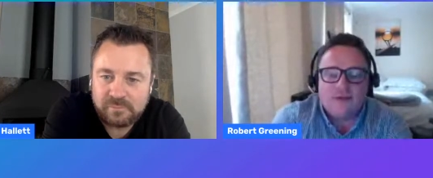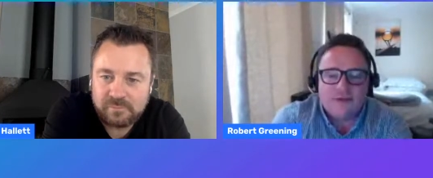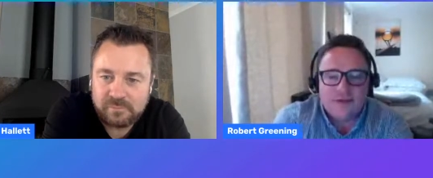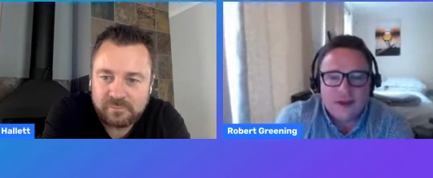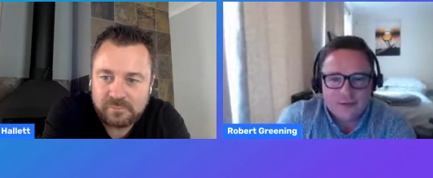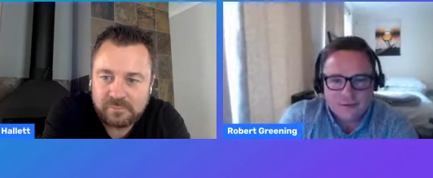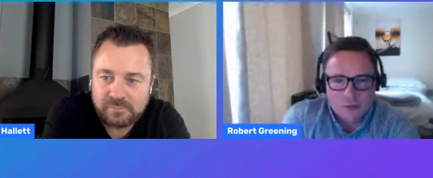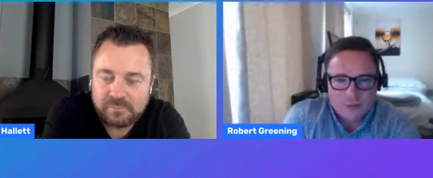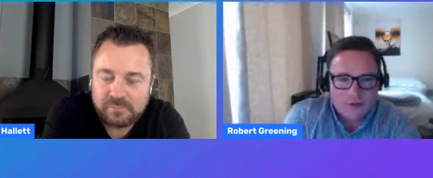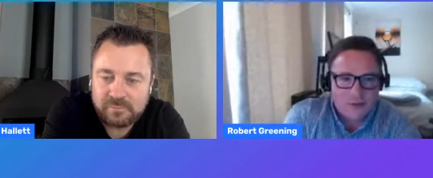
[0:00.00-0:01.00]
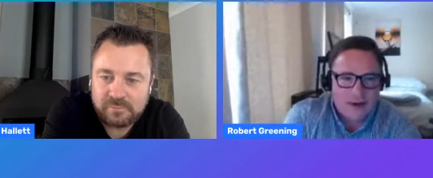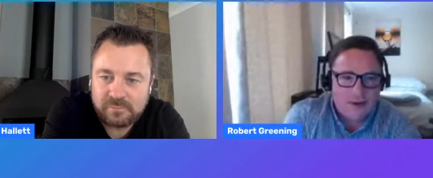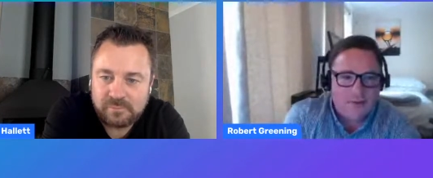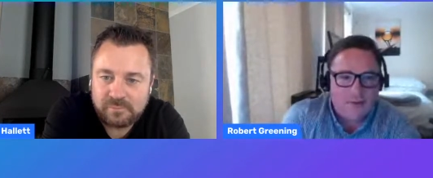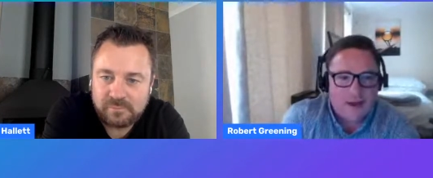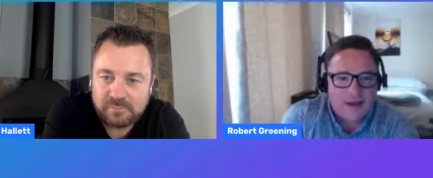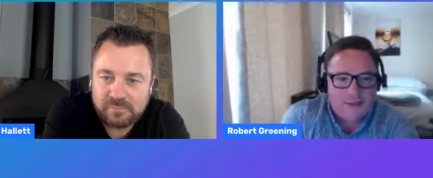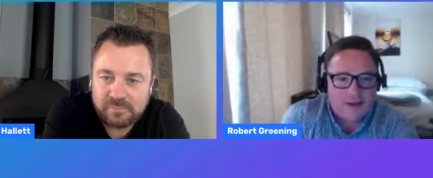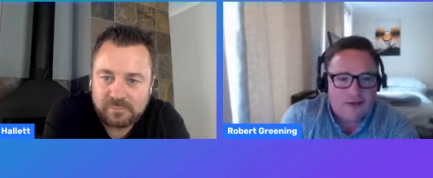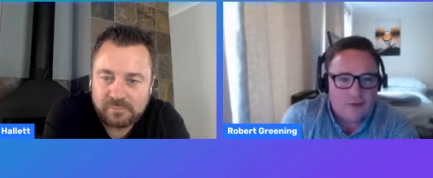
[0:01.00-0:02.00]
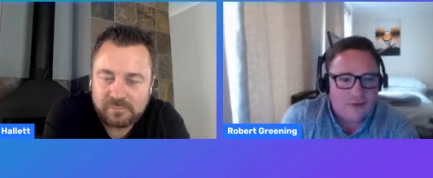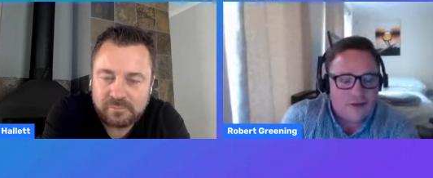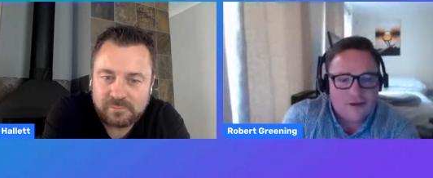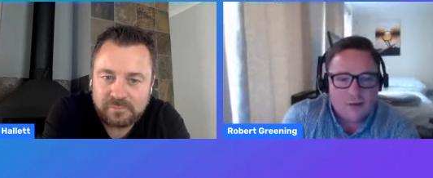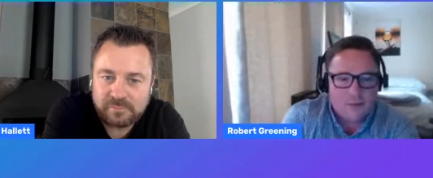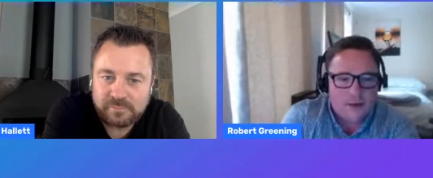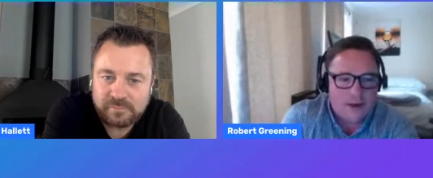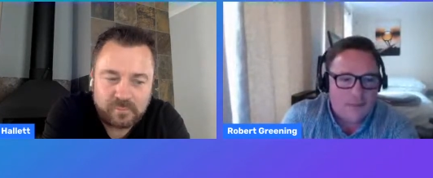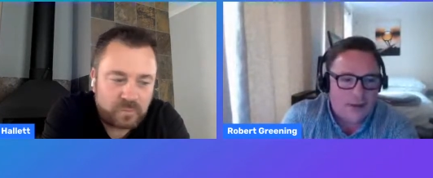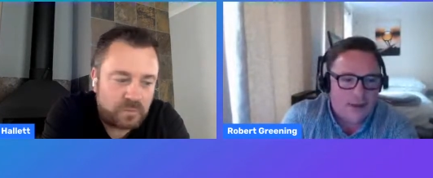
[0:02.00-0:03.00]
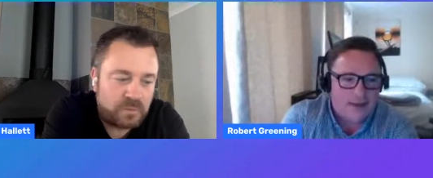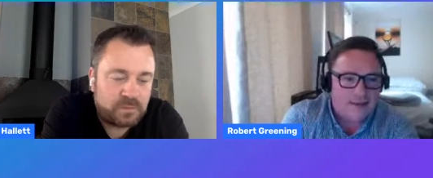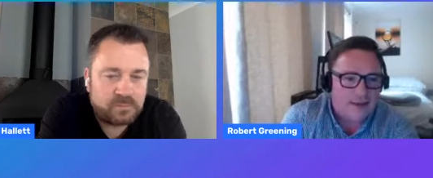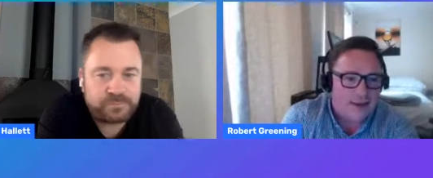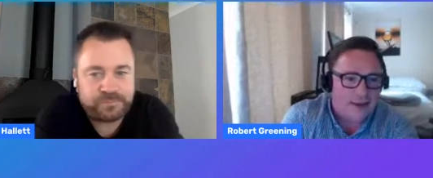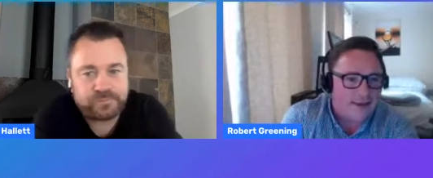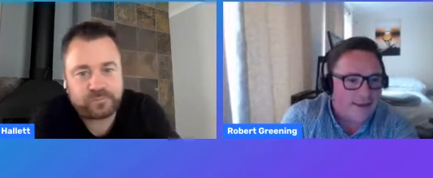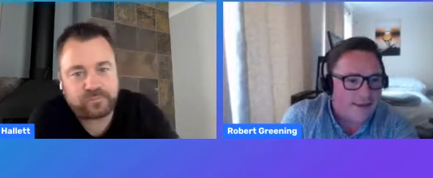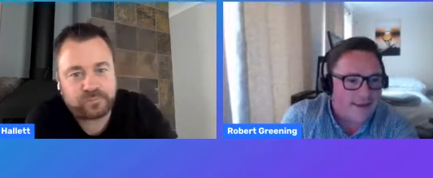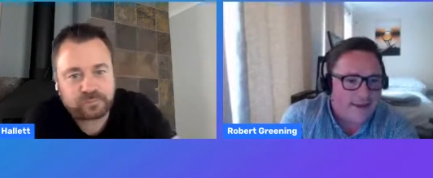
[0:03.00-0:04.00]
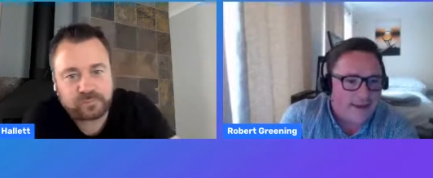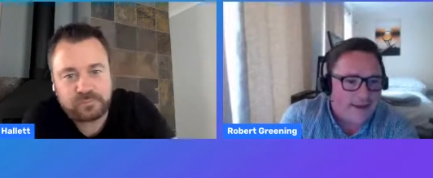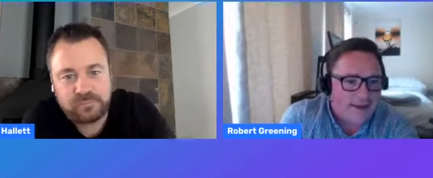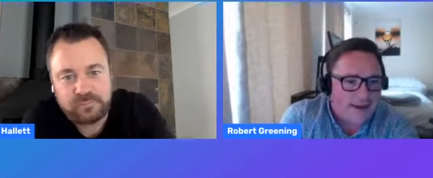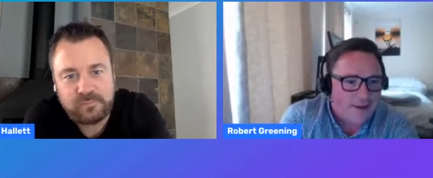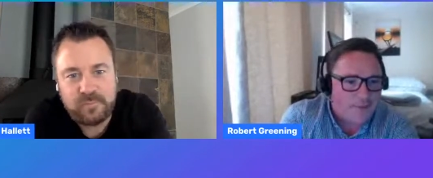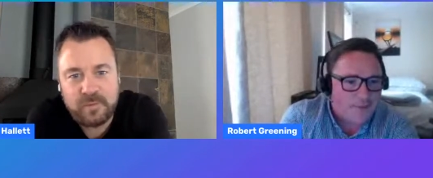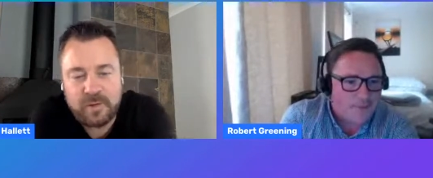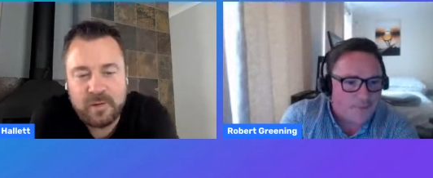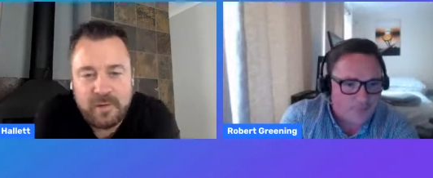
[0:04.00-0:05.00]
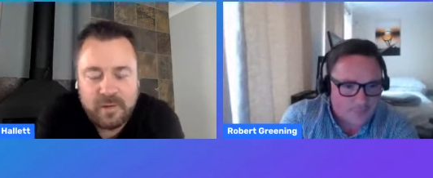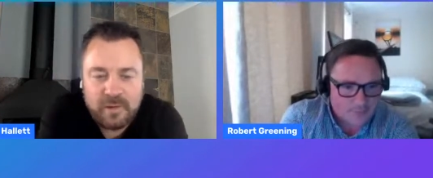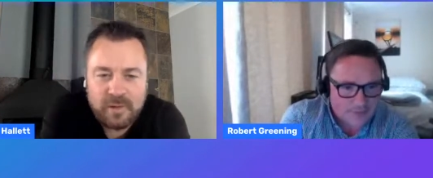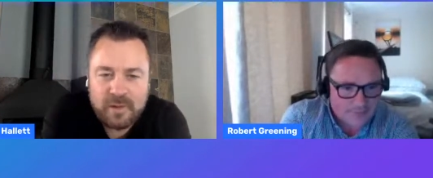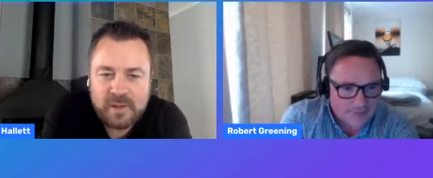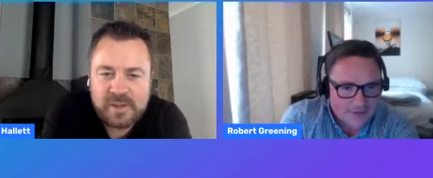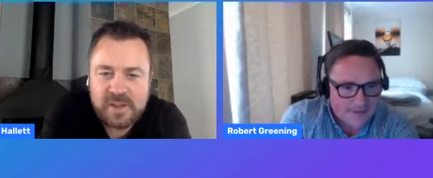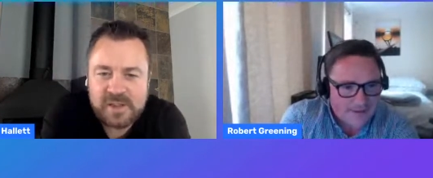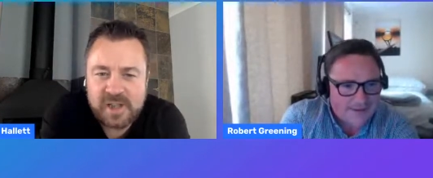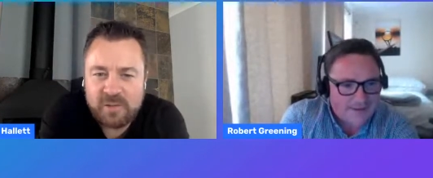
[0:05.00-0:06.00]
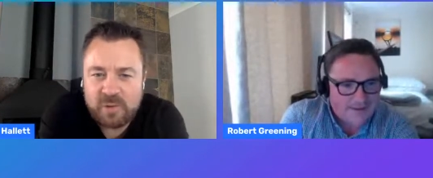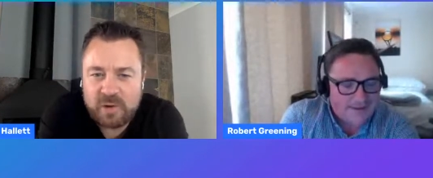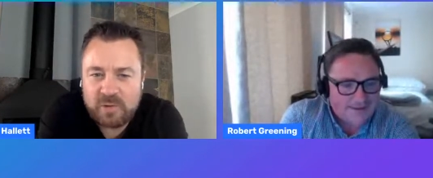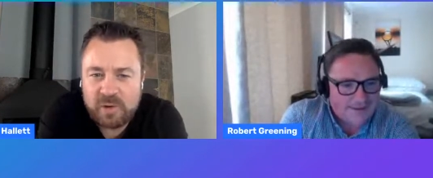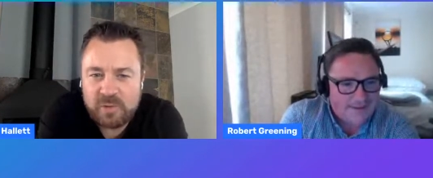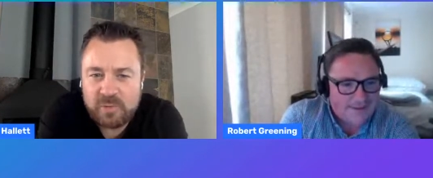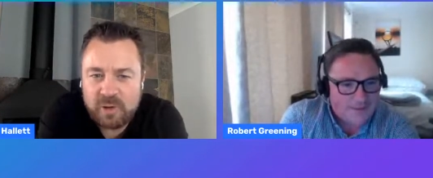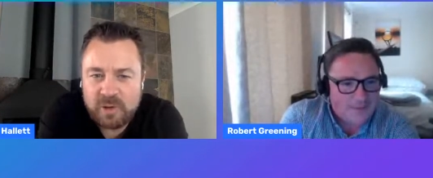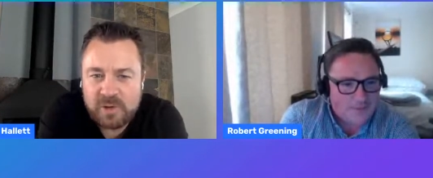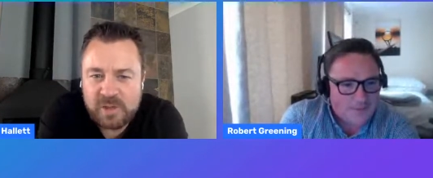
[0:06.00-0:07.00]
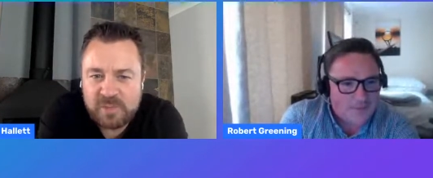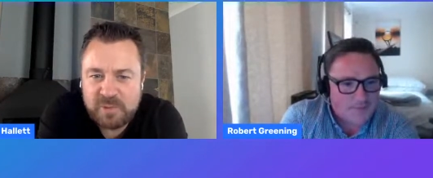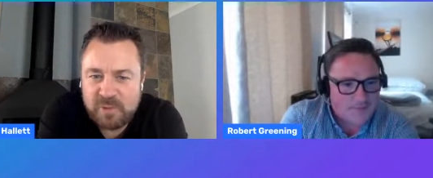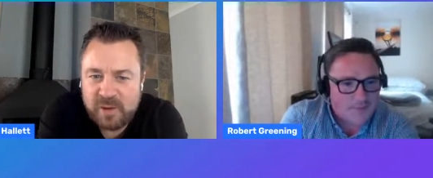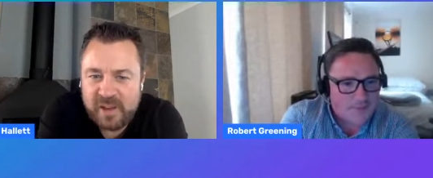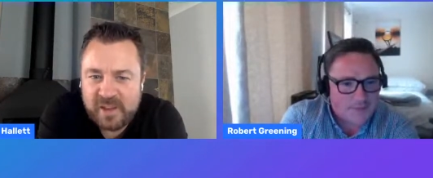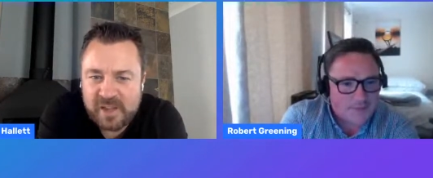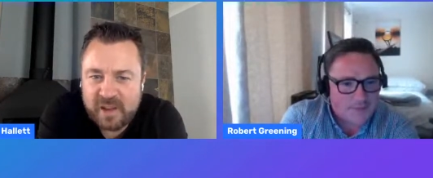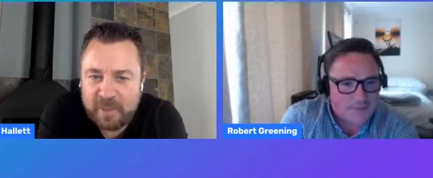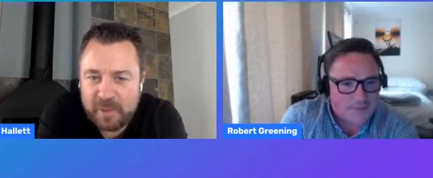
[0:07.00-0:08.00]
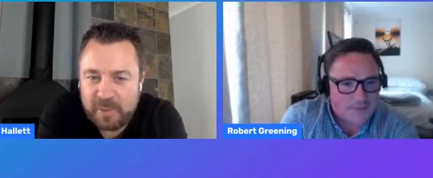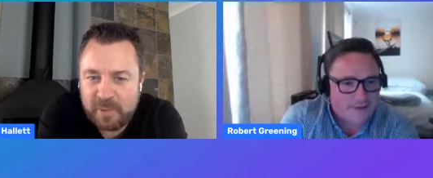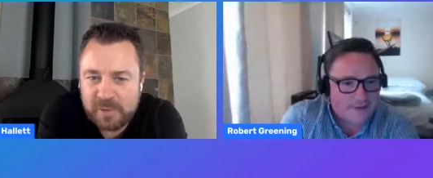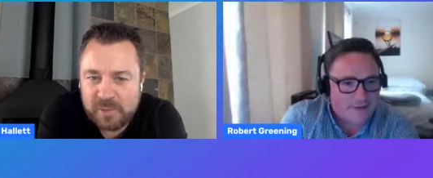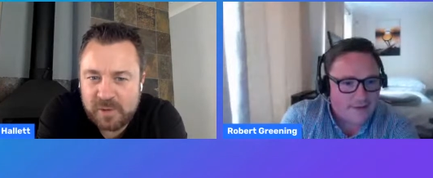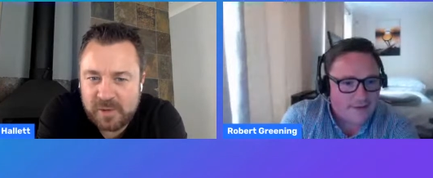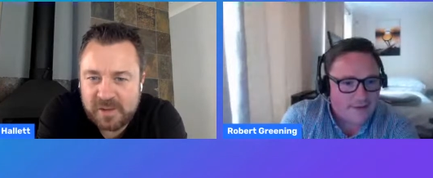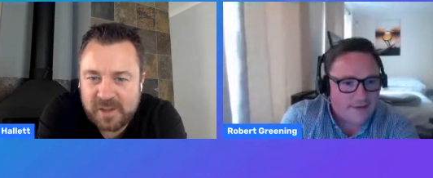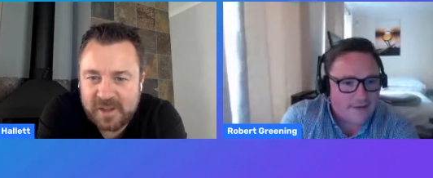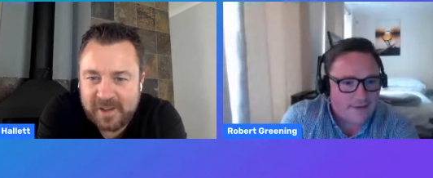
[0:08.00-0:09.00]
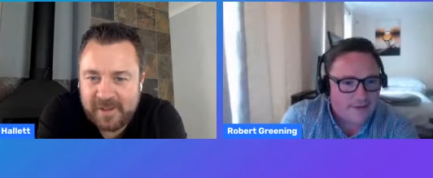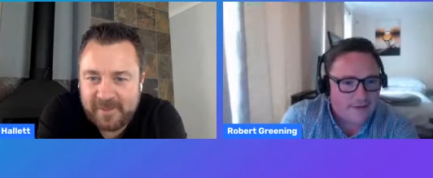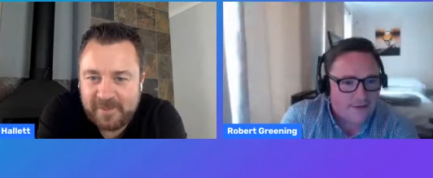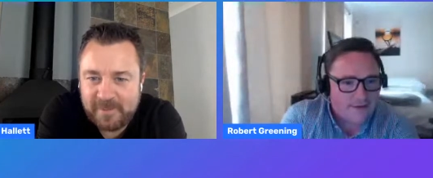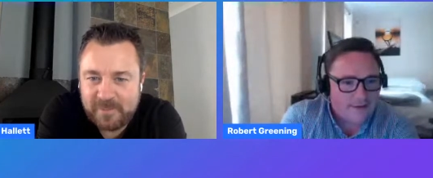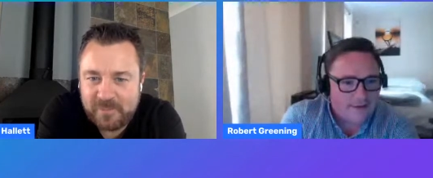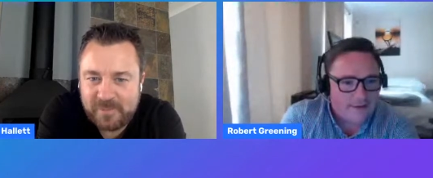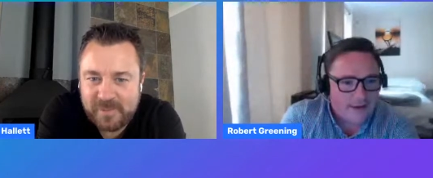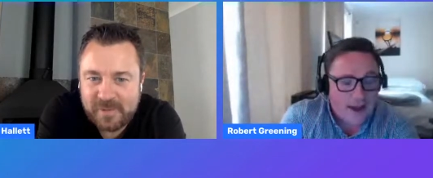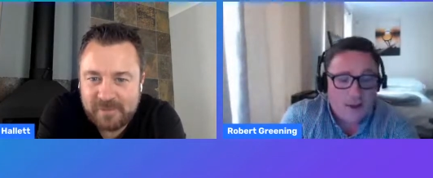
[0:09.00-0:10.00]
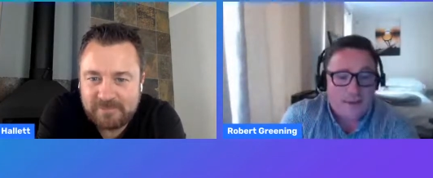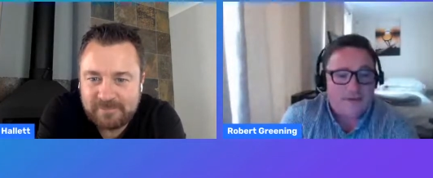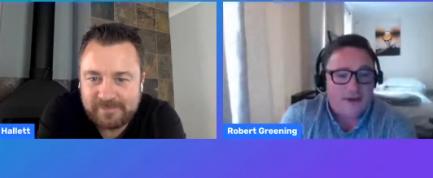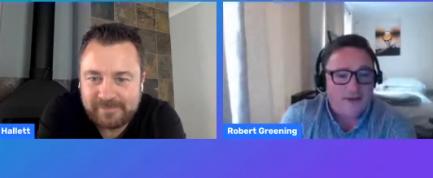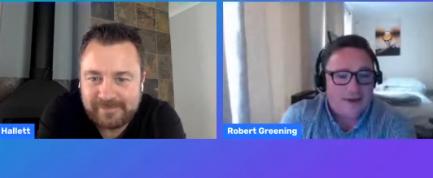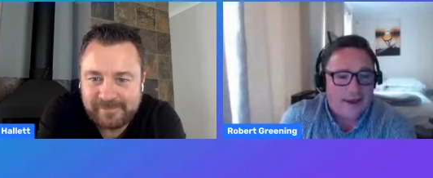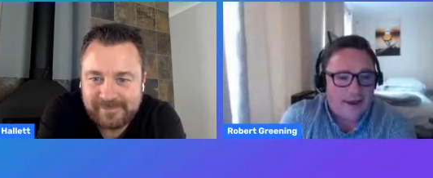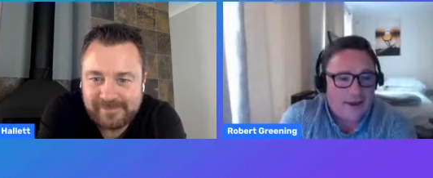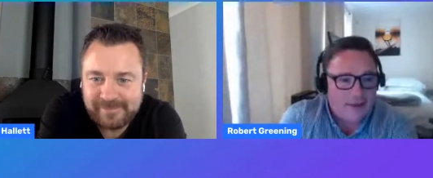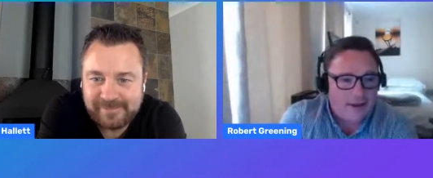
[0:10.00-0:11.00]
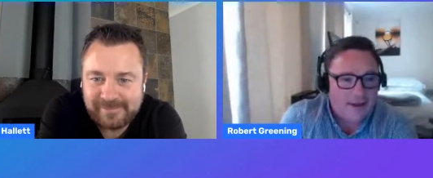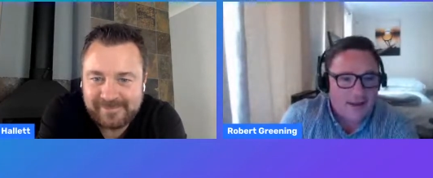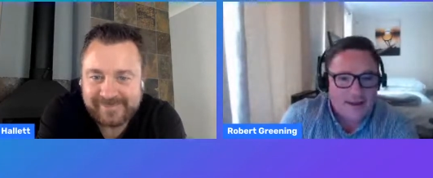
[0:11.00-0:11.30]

Speaker 1: just that small tweak off the back of it, she was their top biller by the end of the year. Um,
Speaker 2: so you're saying recruit recruiters pull leads out of people is what you're saying, yeah?
Speaker 1: Oh, absolutely. I mean,